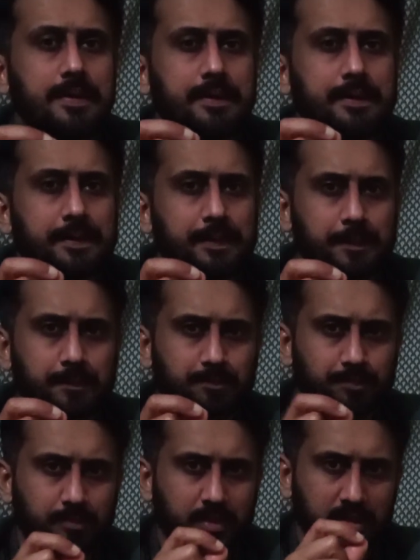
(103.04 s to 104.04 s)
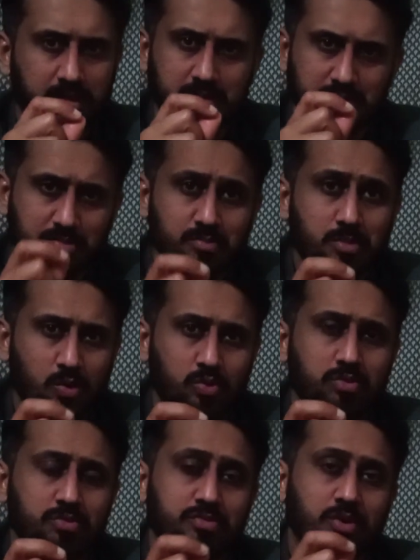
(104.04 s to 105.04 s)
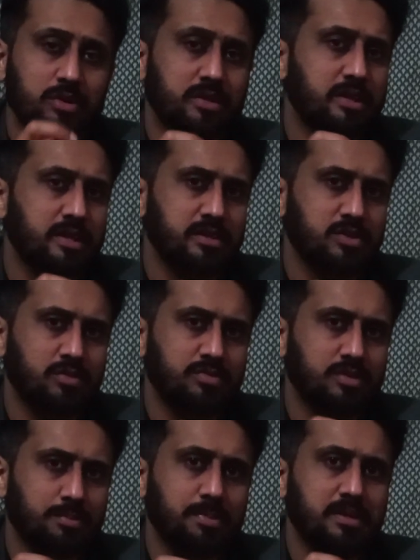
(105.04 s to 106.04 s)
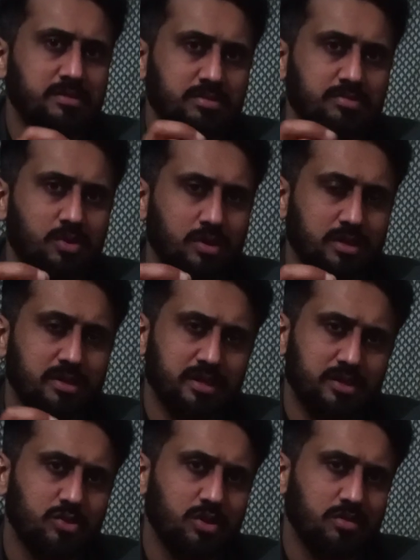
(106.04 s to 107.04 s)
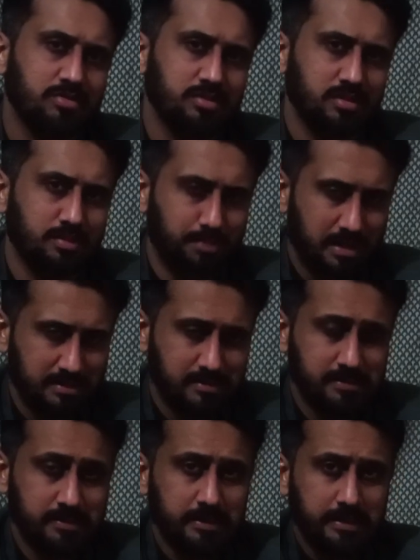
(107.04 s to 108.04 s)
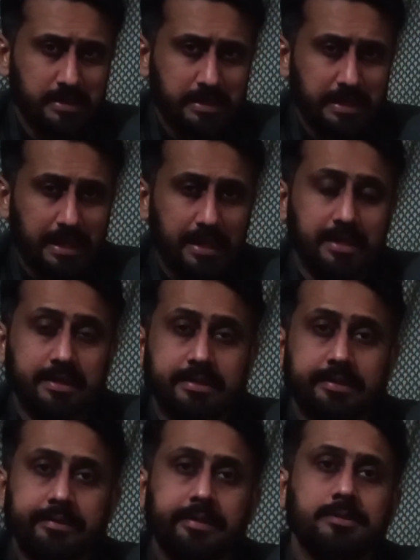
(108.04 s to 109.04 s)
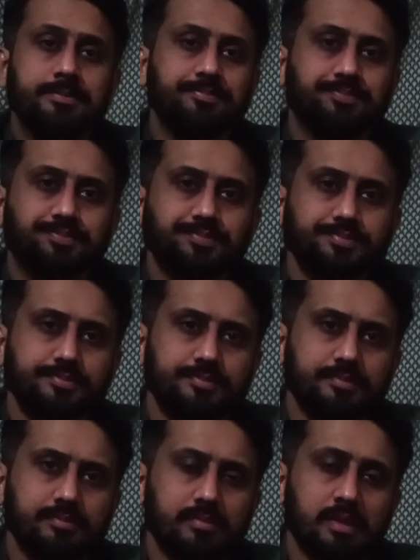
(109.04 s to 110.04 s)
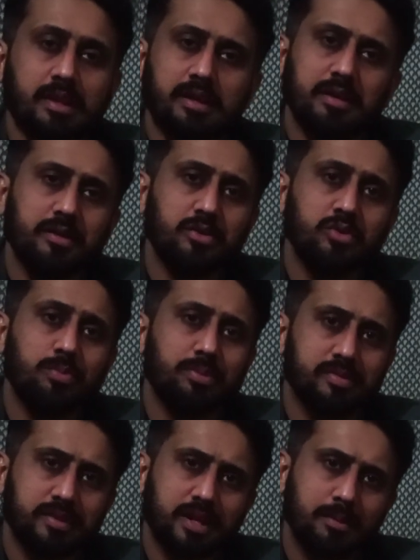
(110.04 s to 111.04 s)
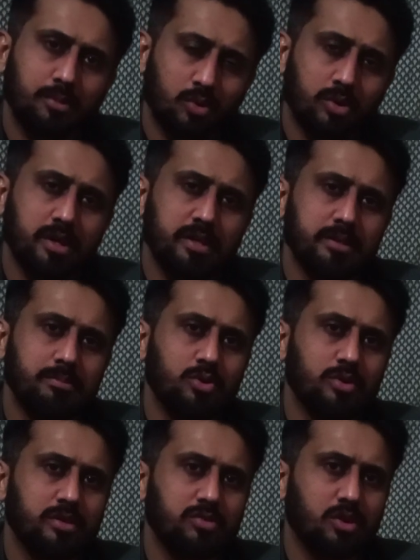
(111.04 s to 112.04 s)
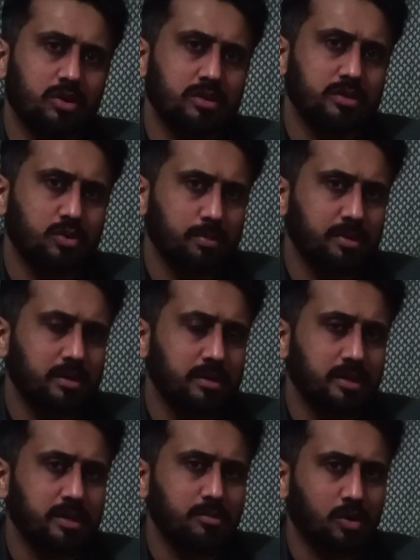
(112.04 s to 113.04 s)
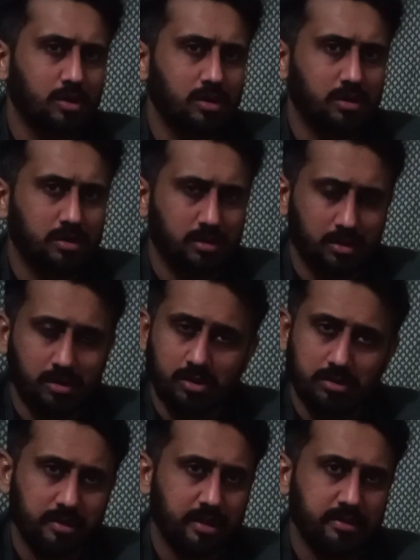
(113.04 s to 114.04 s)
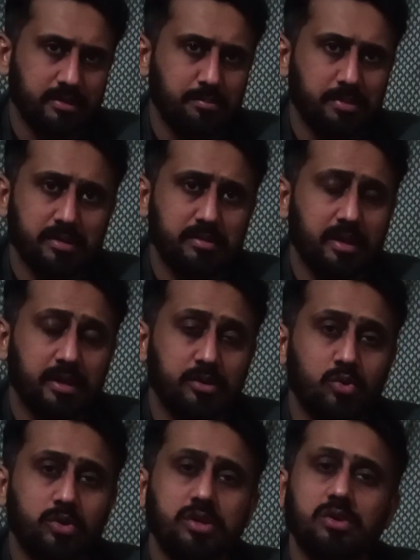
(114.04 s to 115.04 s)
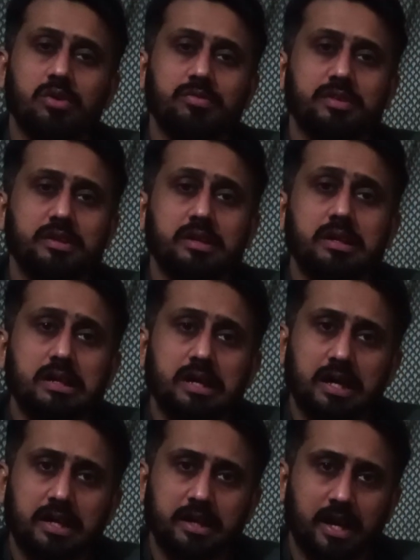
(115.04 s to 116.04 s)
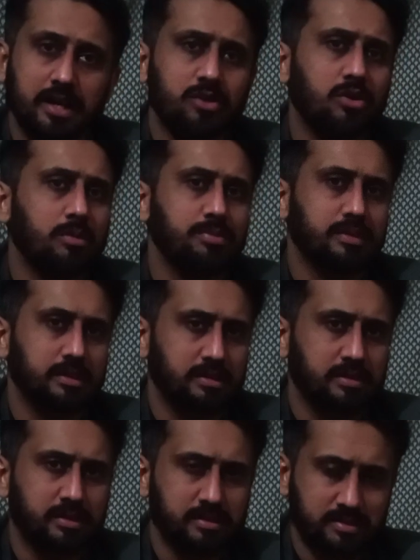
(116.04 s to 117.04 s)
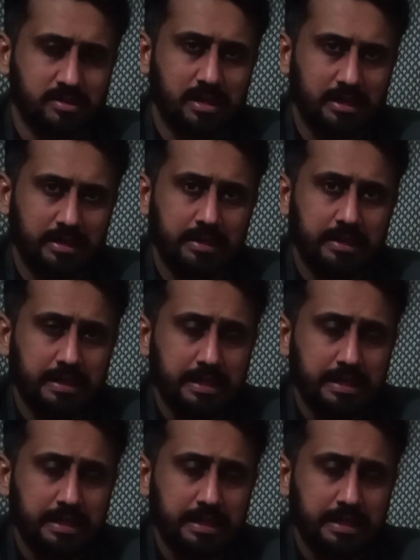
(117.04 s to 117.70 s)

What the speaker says: mouth for the drainage of the place for the drainage of pus. And you prescribe oral antibiotics or the topical cream on that place, and no need of the eye drops in stye.